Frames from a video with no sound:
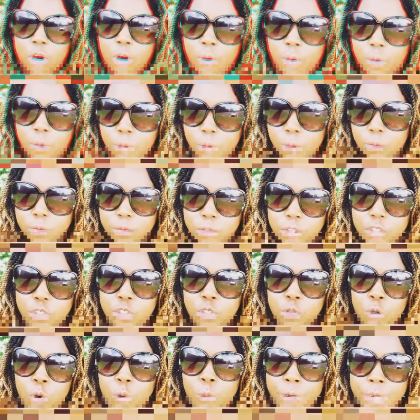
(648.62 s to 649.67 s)
strong
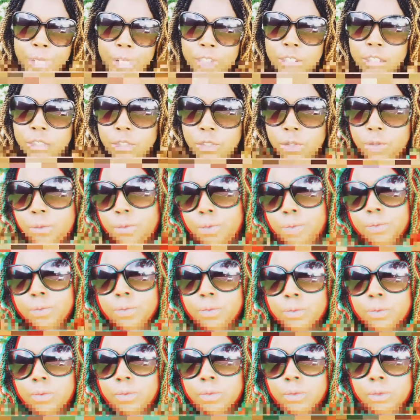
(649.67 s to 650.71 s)
to do what we need to
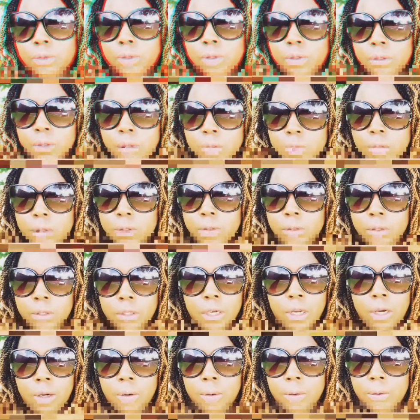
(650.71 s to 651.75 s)
do. You